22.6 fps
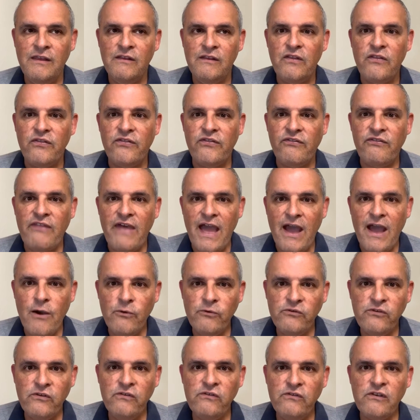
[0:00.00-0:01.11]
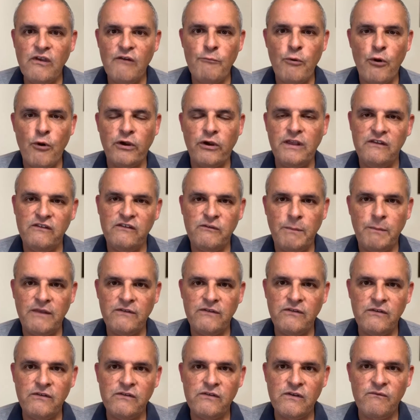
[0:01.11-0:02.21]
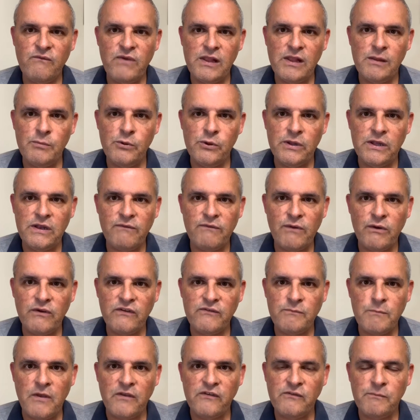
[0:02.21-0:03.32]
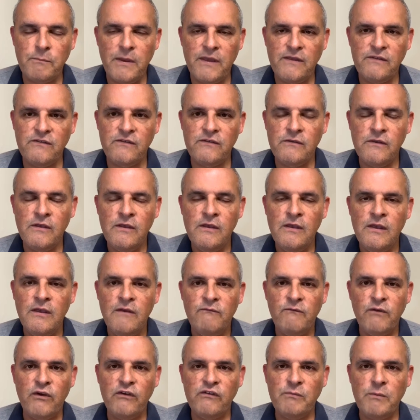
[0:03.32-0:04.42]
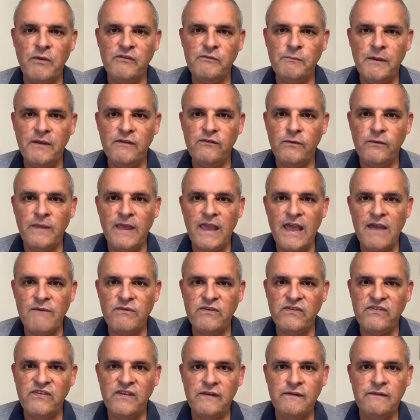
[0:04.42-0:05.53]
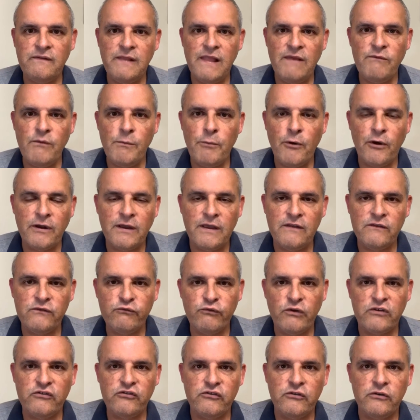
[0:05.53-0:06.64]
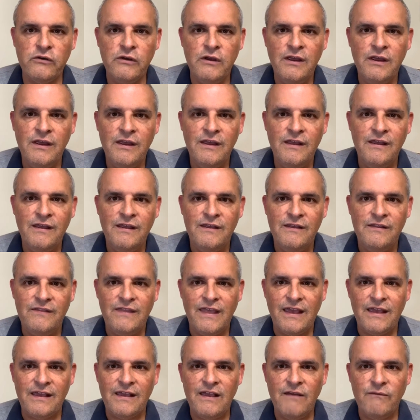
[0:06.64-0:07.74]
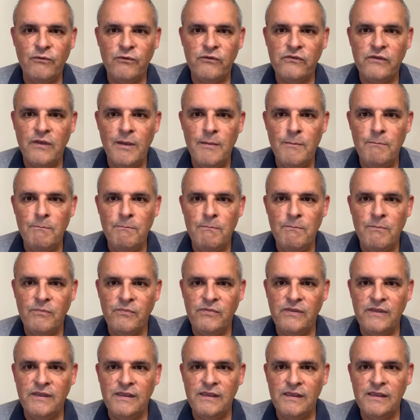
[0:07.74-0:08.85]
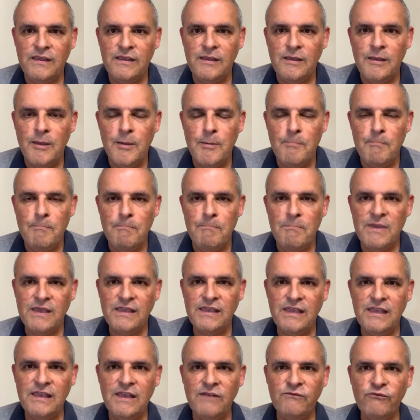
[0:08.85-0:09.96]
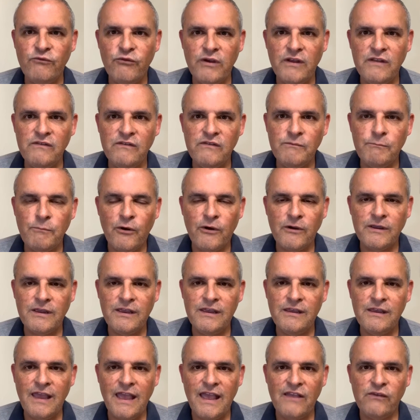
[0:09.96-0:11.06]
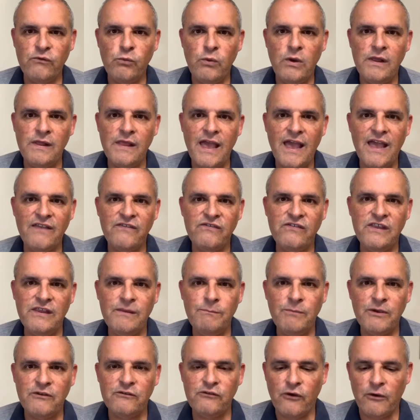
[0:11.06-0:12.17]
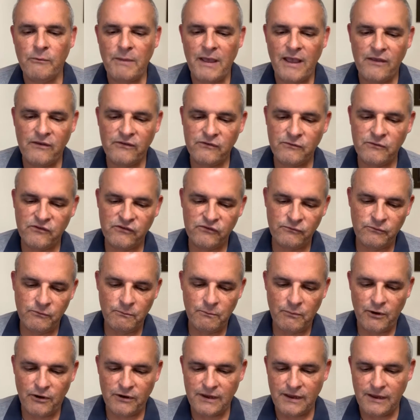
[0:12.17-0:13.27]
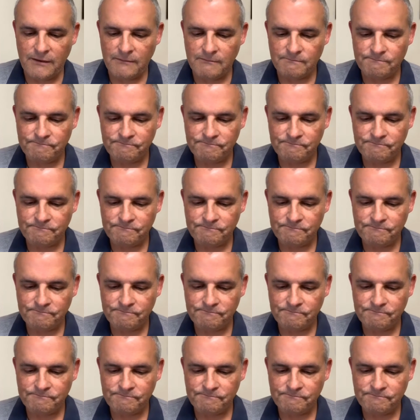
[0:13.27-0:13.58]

thousands of parking spaces available in a very small space. So they have a 6-level parking structure that covers the Mickey and Friends parking as well as the Pixar Pals parking.